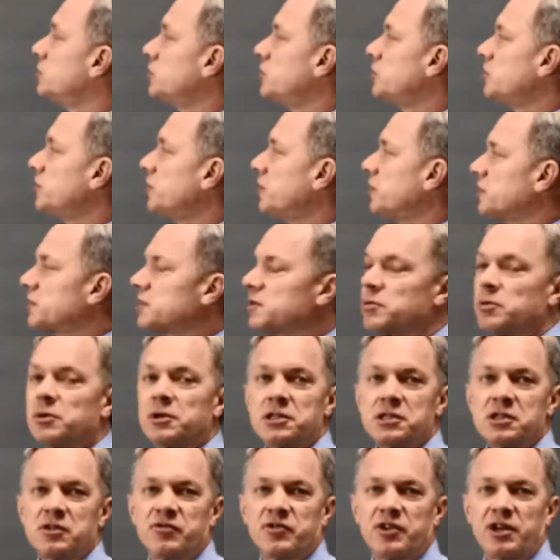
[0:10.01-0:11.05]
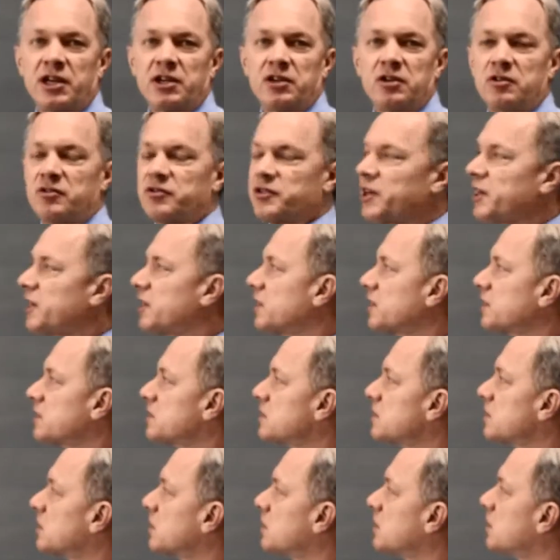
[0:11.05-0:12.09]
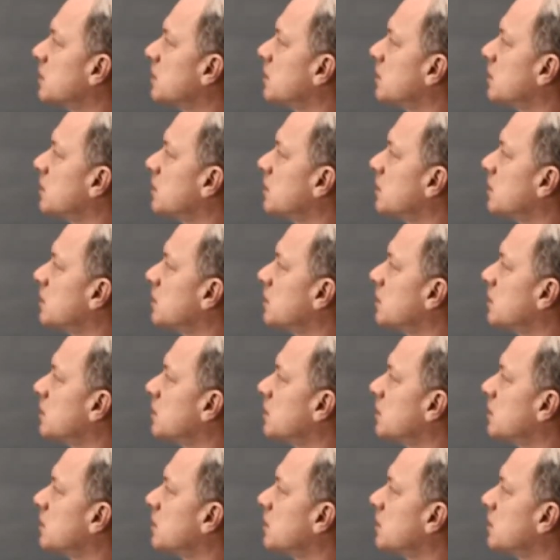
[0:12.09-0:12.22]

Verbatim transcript: 2x, what is the value of x?